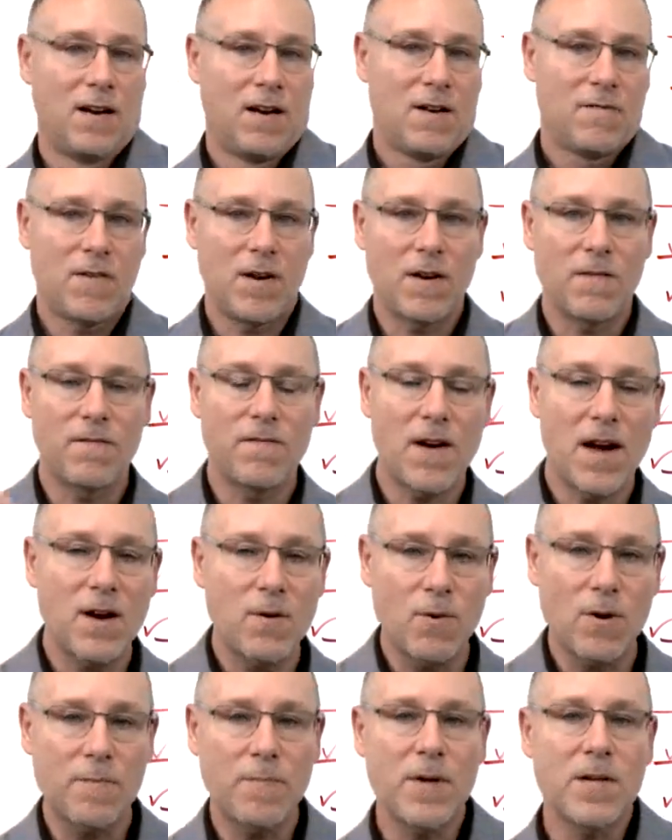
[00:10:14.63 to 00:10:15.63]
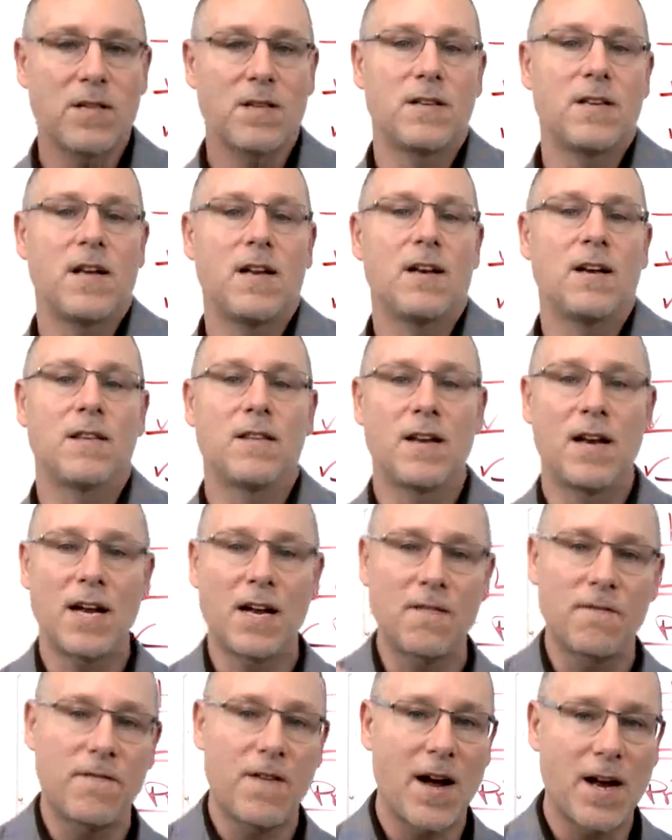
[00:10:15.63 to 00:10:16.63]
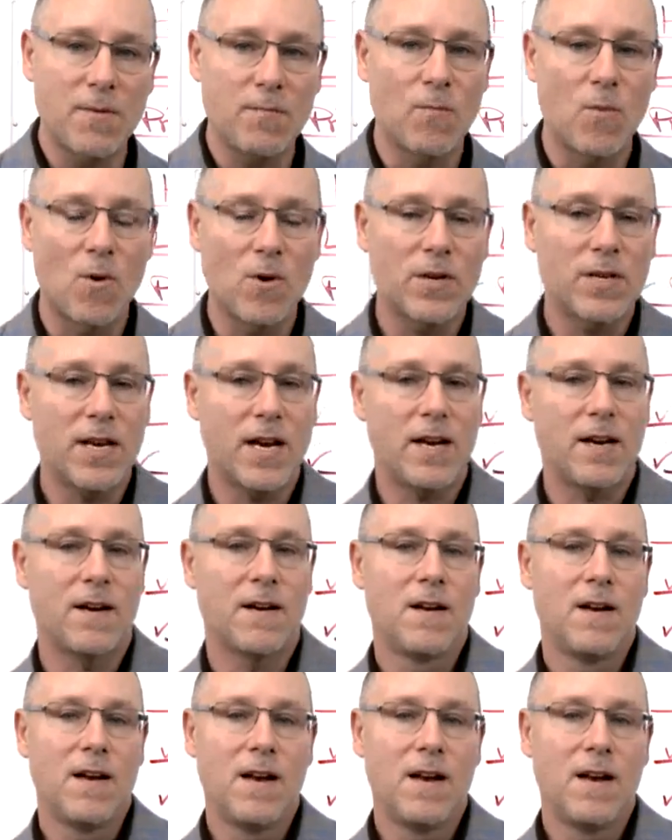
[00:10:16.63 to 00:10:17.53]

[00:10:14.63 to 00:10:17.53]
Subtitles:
If I can find one piece of data, then I can find more data.